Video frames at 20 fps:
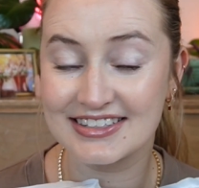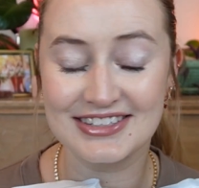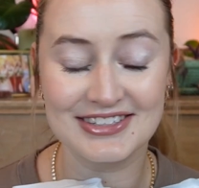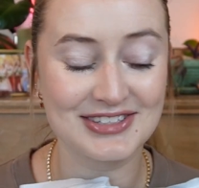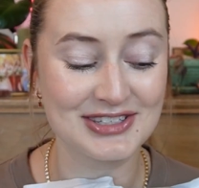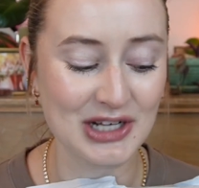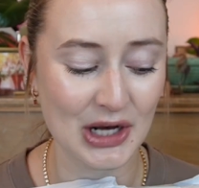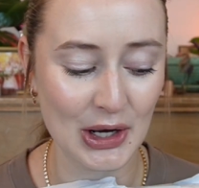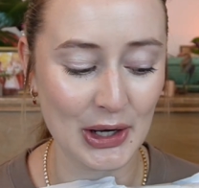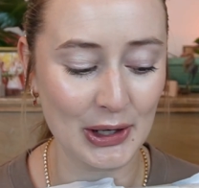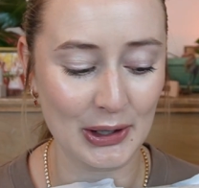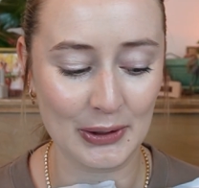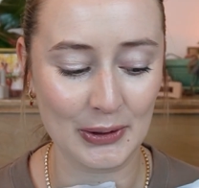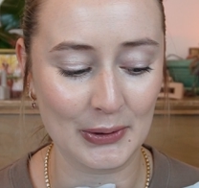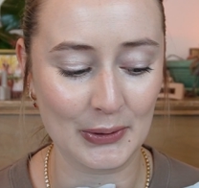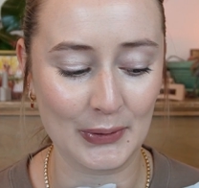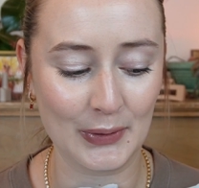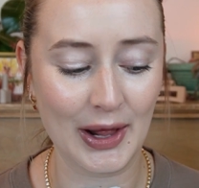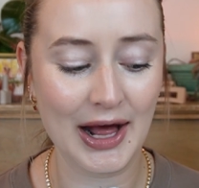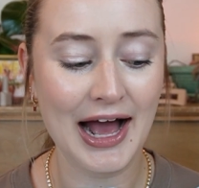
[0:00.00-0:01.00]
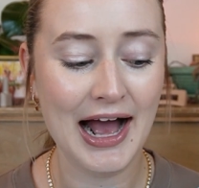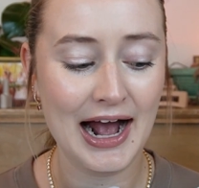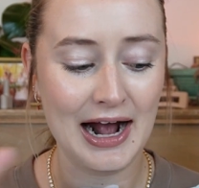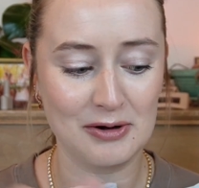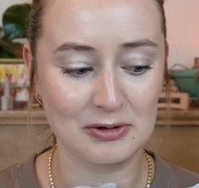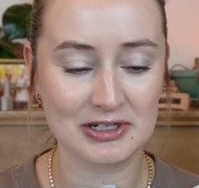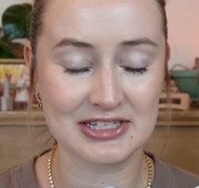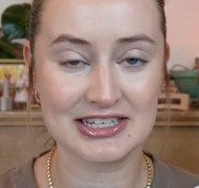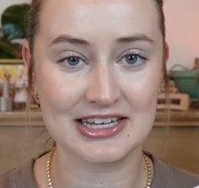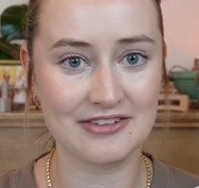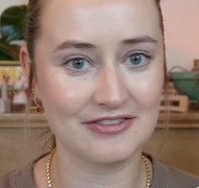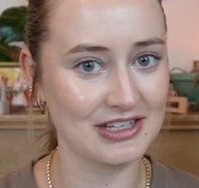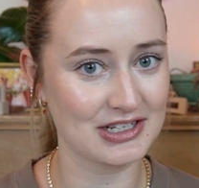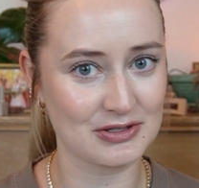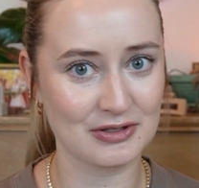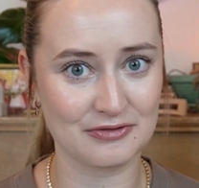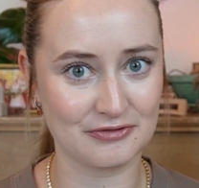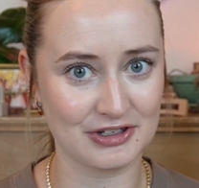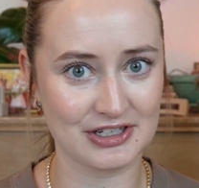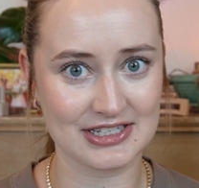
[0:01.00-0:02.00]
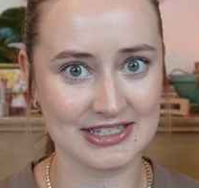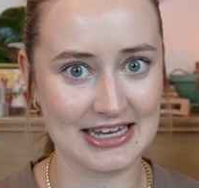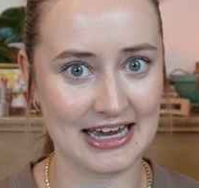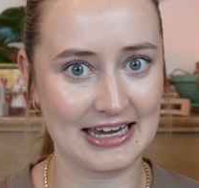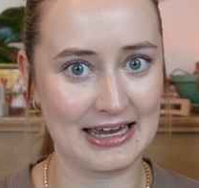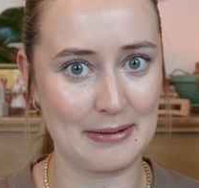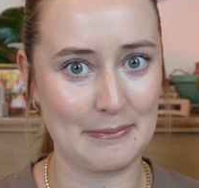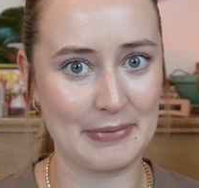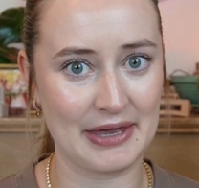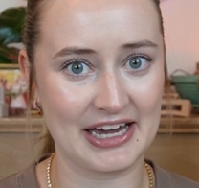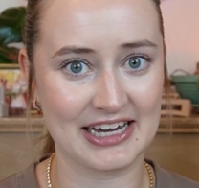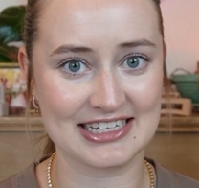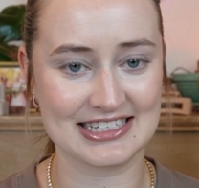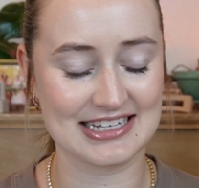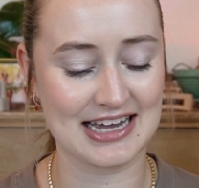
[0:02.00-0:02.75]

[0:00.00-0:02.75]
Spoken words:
So I want to save this one for a second because